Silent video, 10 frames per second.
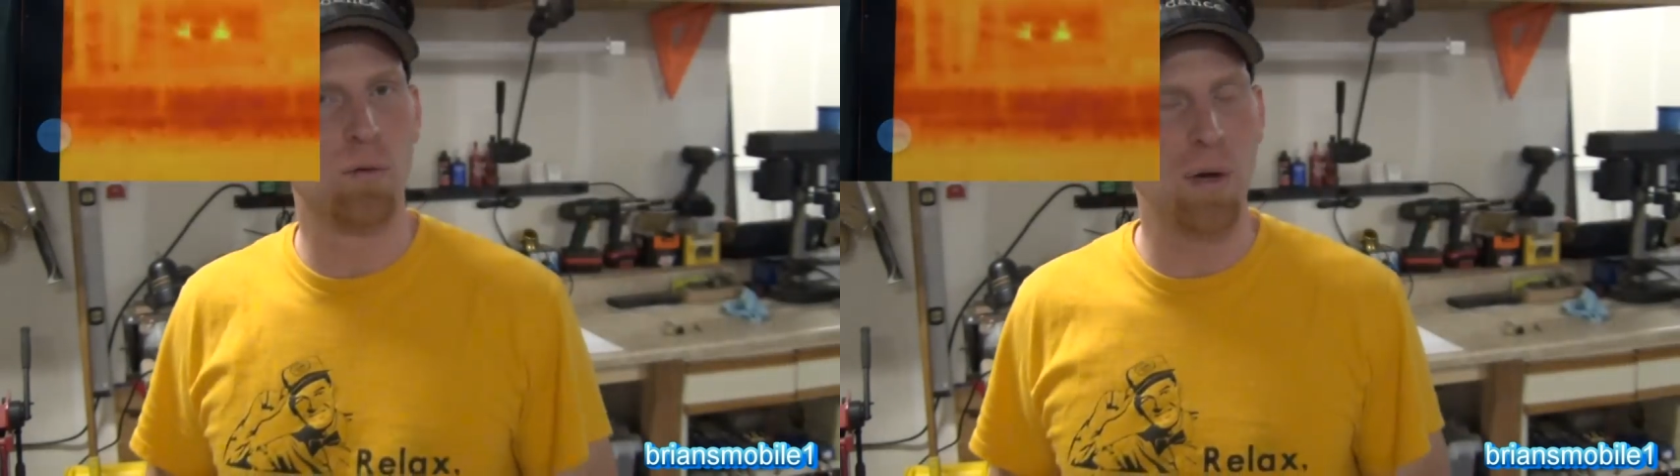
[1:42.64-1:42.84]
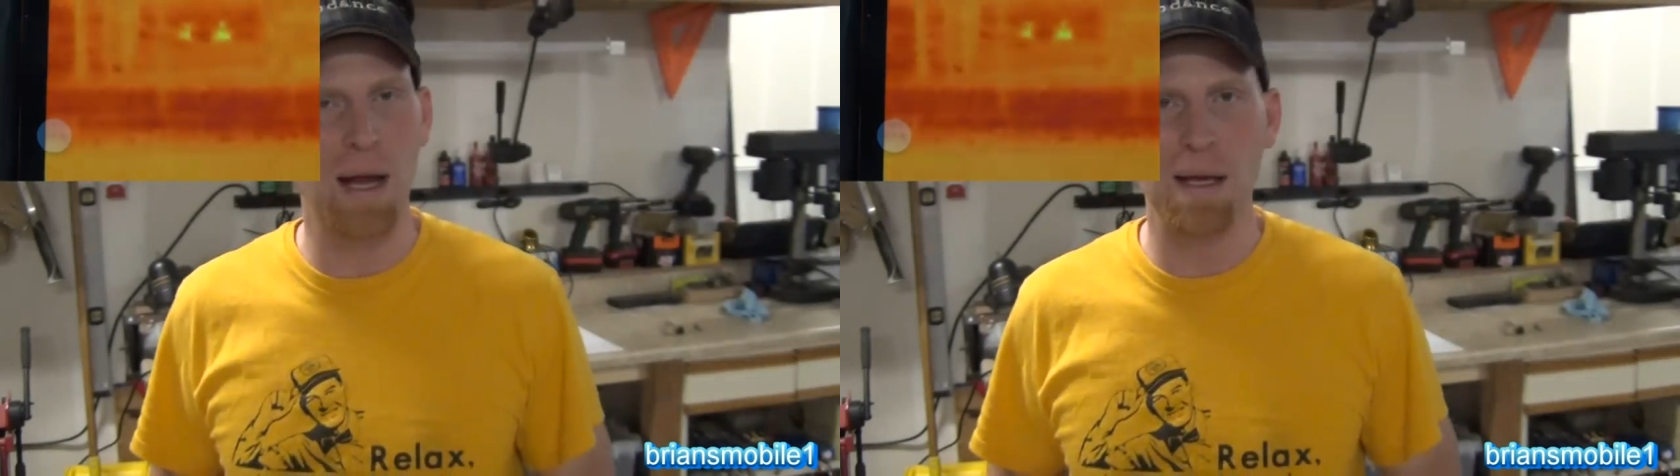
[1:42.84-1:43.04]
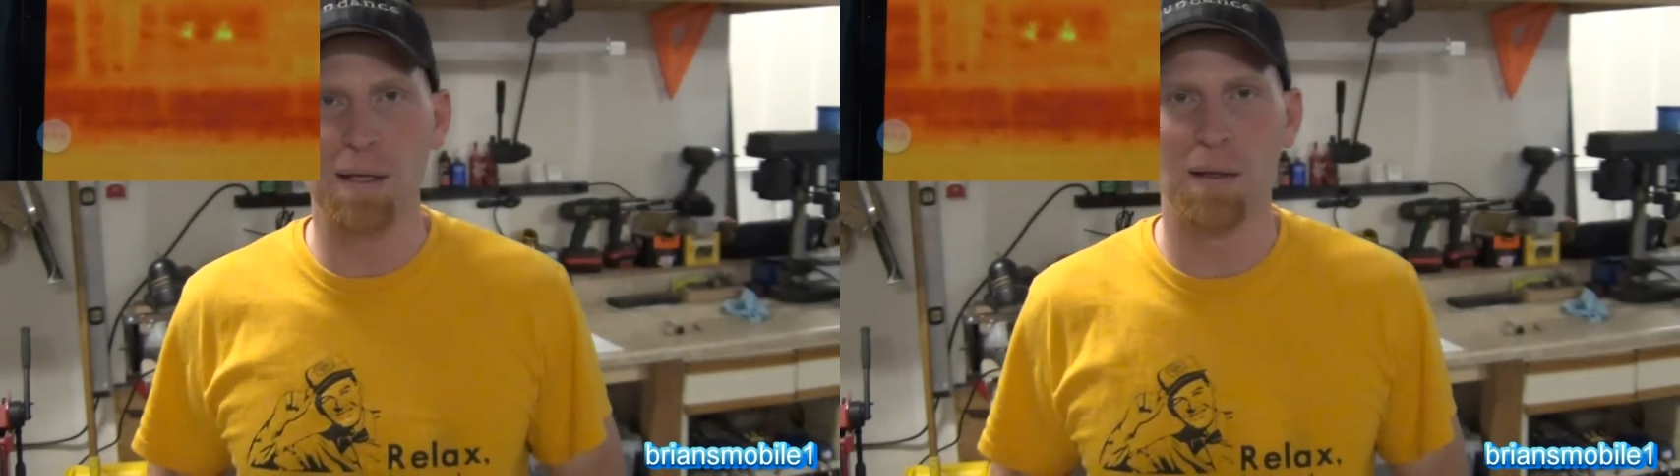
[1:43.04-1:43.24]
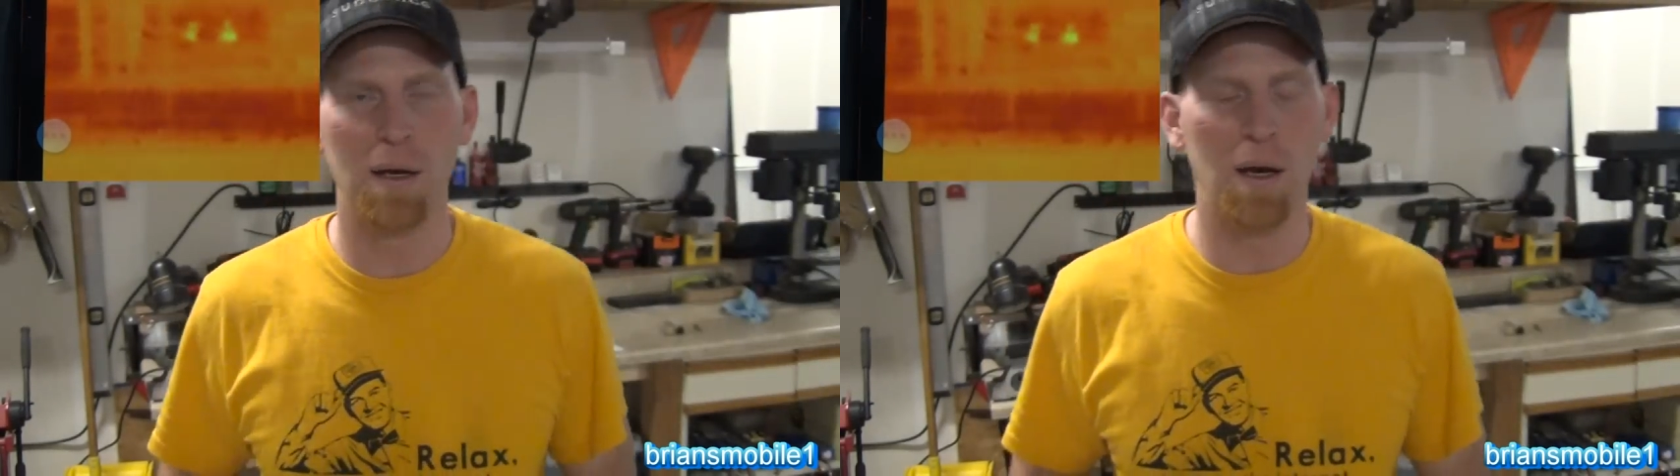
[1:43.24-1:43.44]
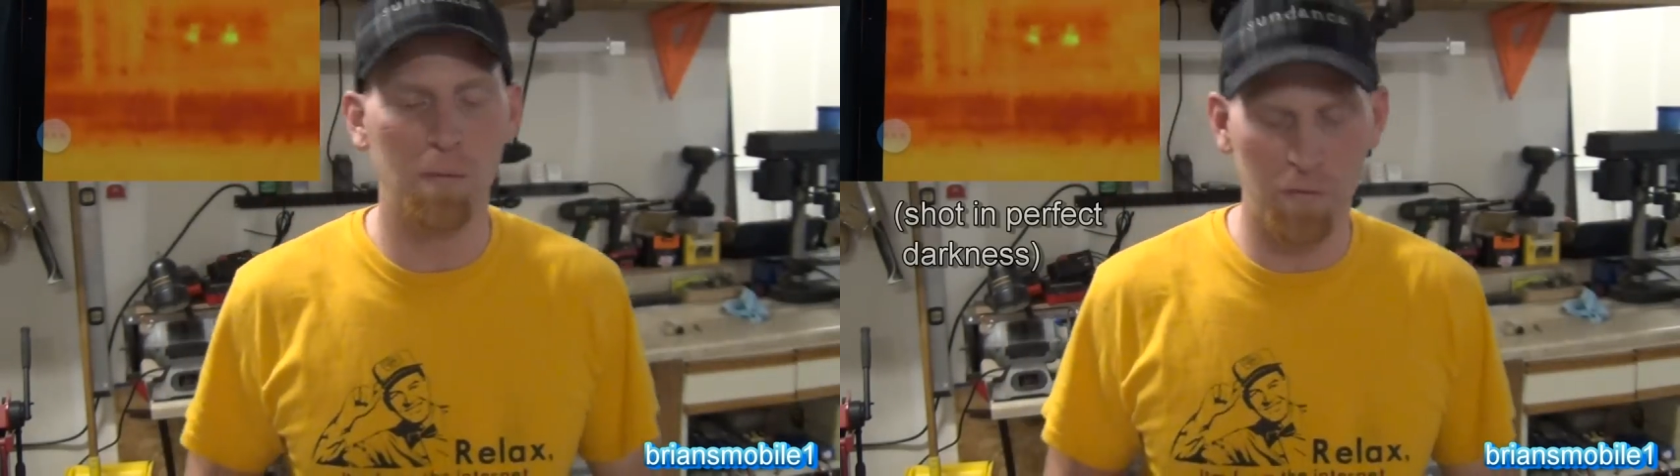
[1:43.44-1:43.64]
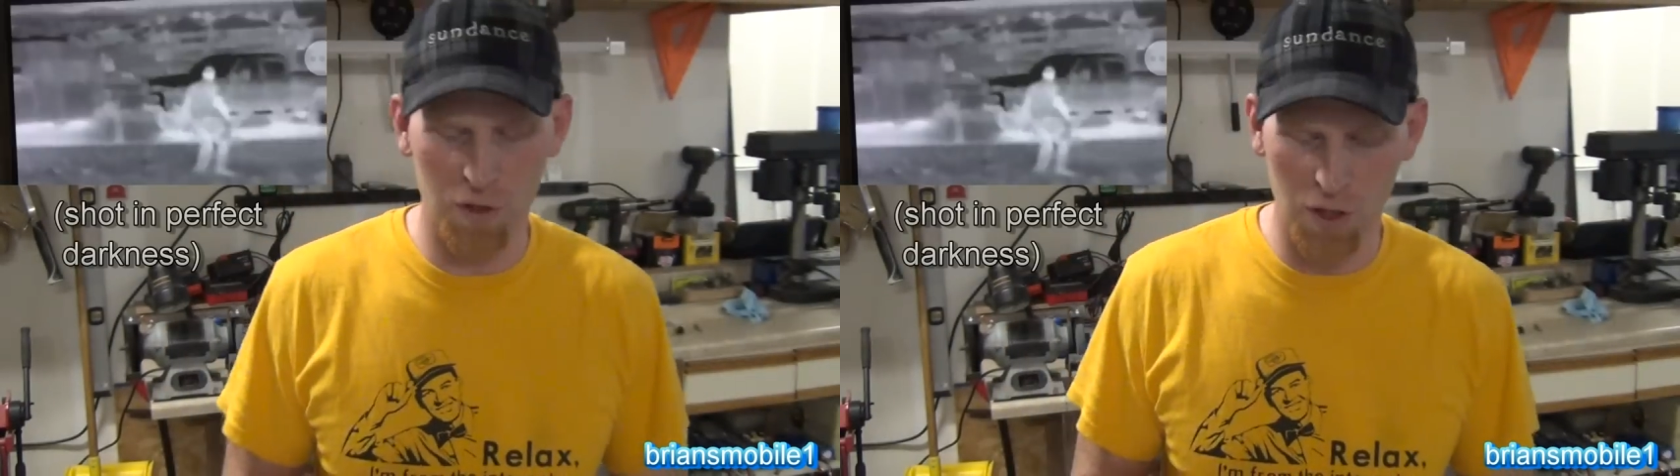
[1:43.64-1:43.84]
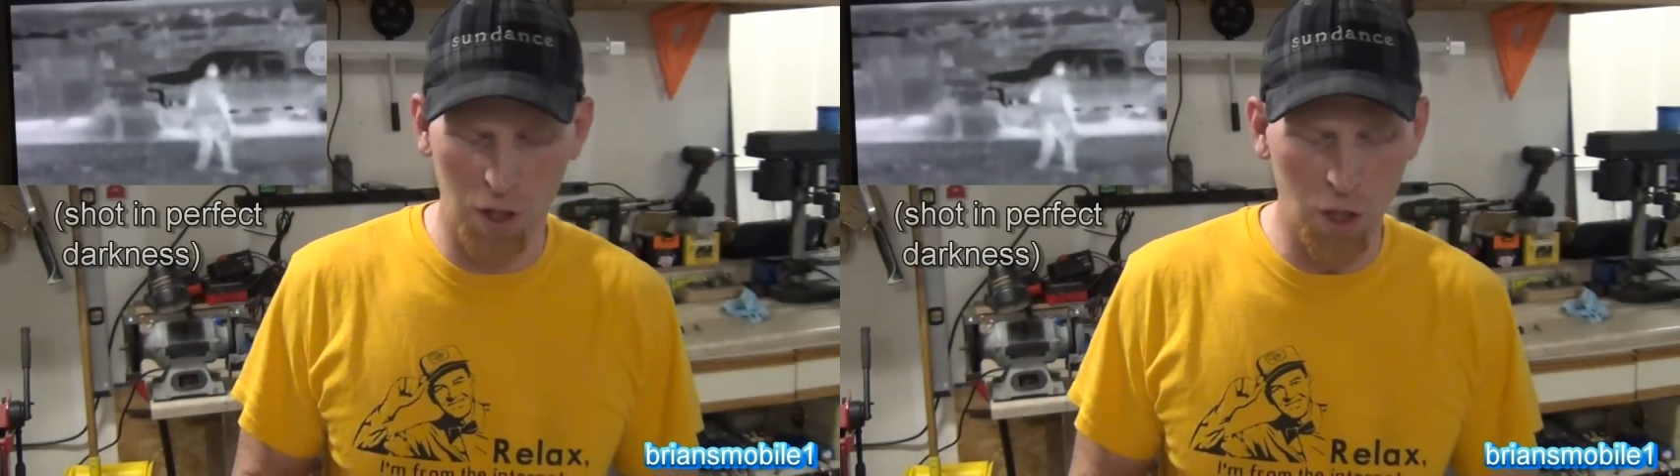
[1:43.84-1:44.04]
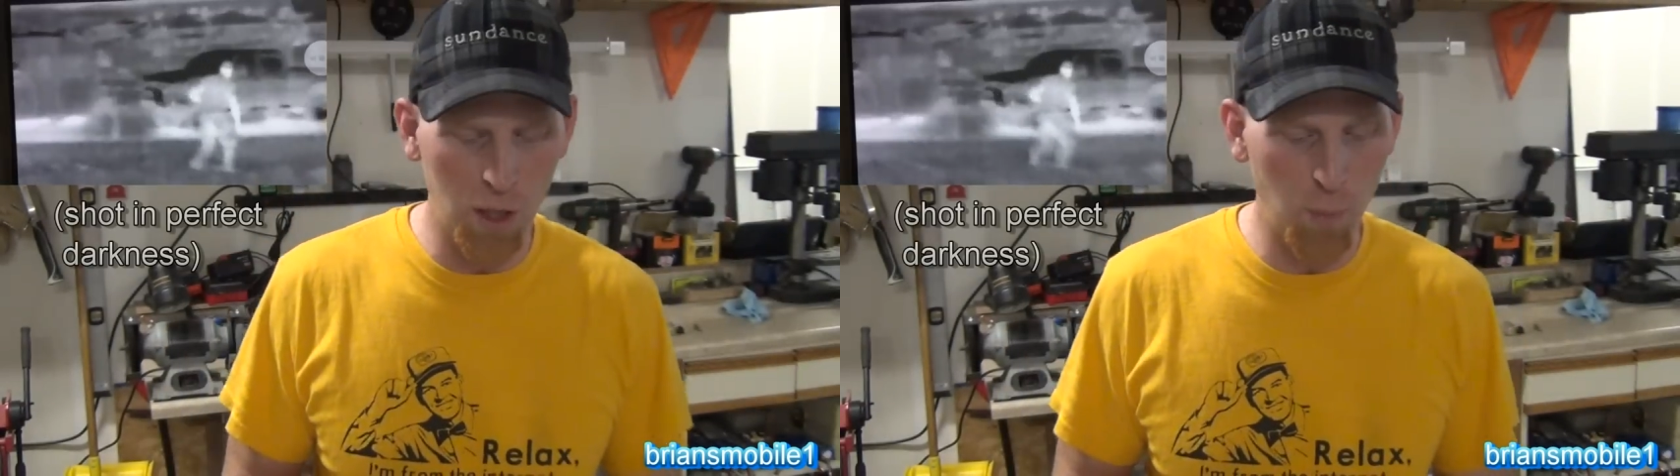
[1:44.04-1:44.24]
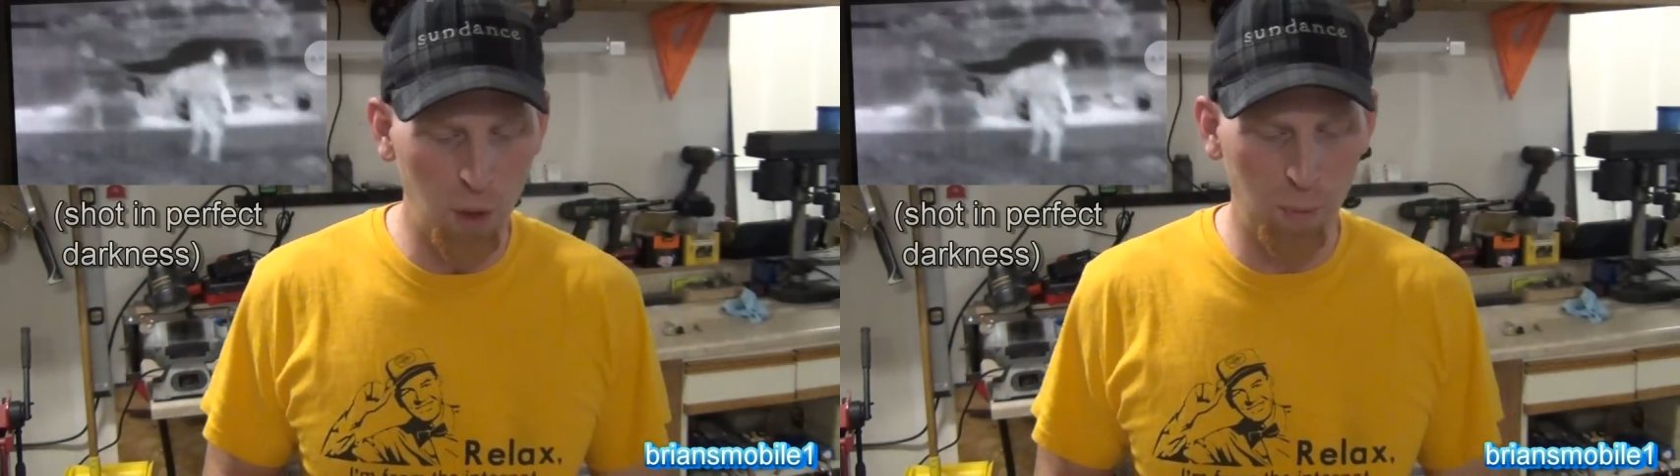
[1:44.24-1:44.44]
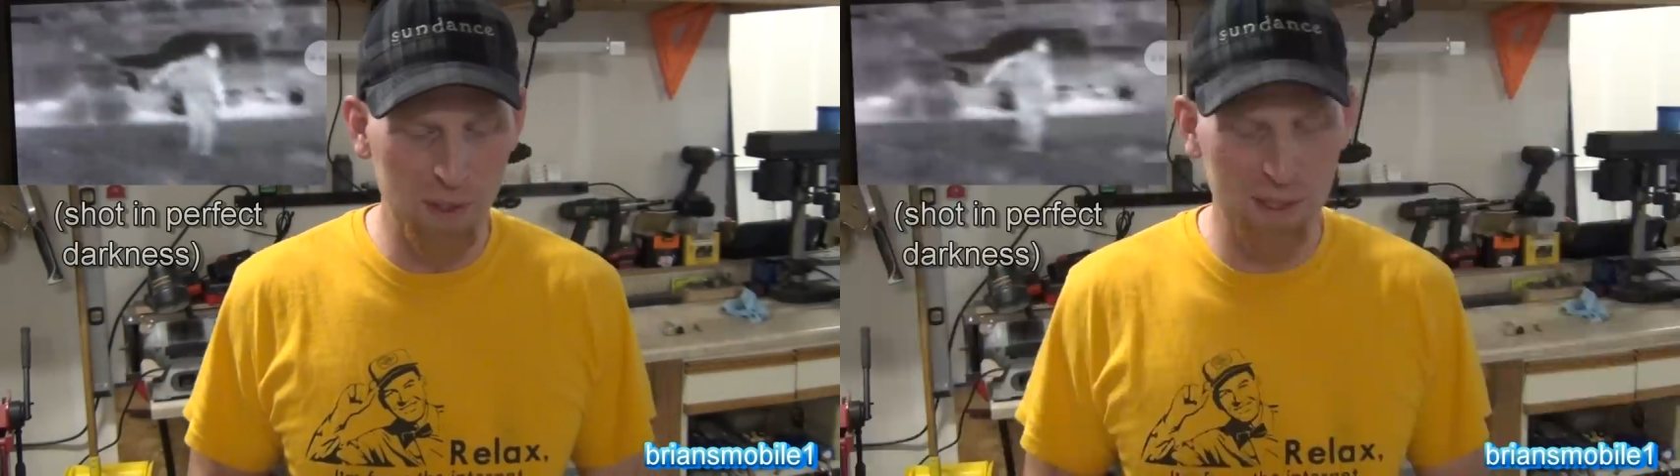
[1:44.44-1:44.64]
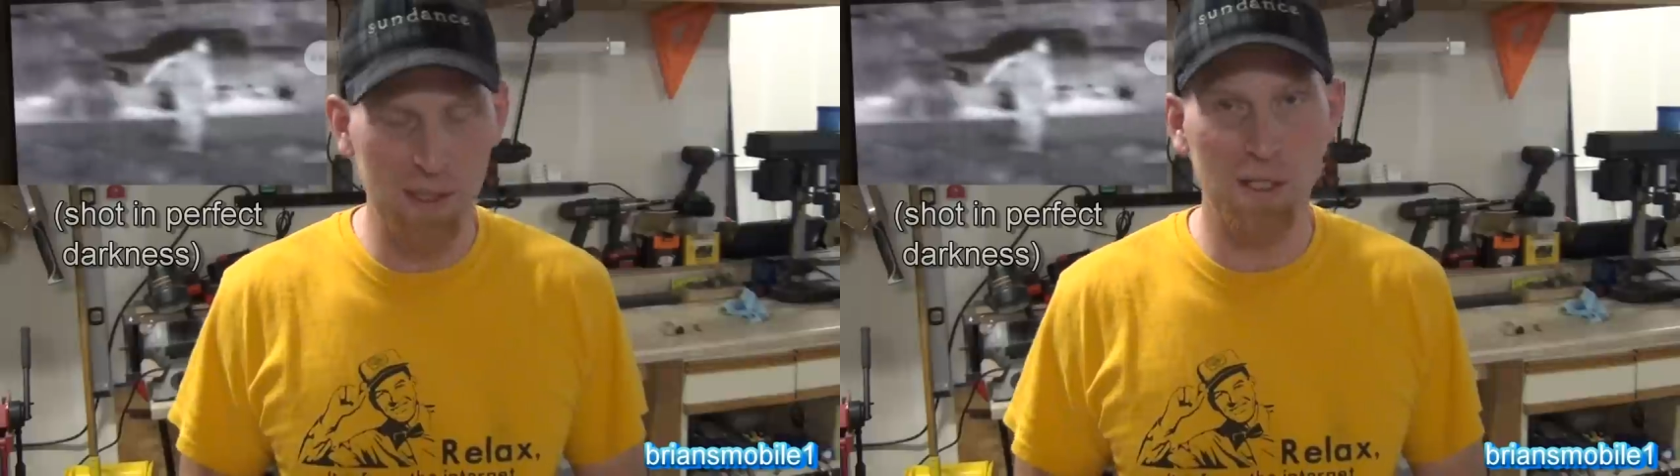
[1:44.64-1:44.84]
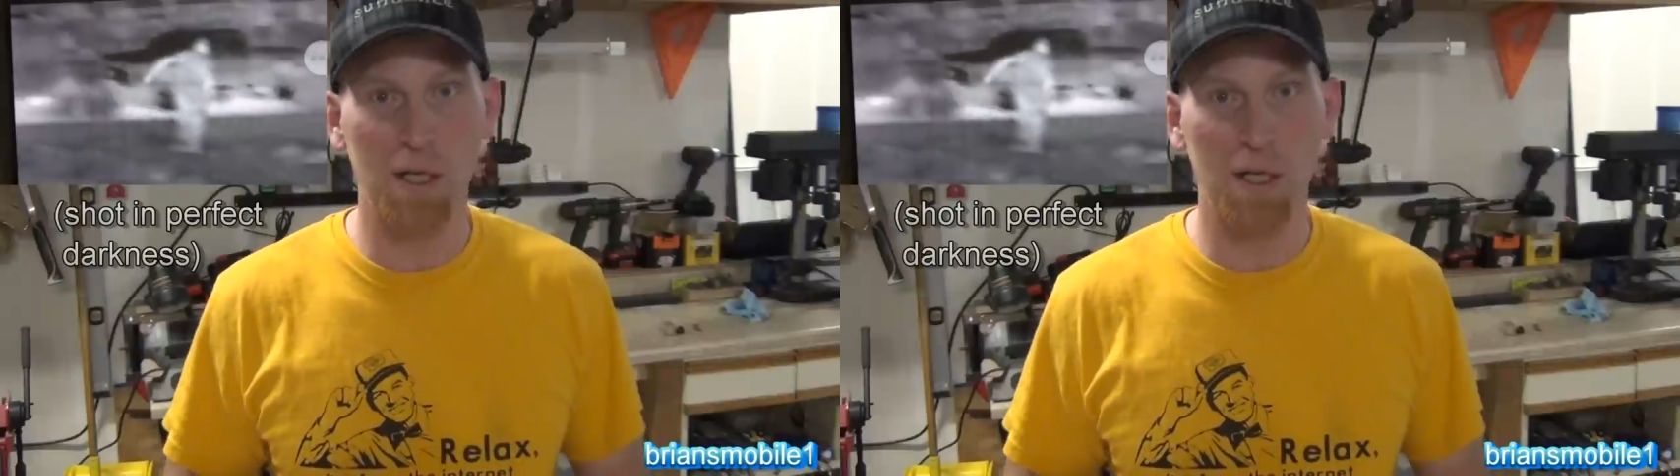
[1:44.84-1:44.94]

great. Um, for security purposes,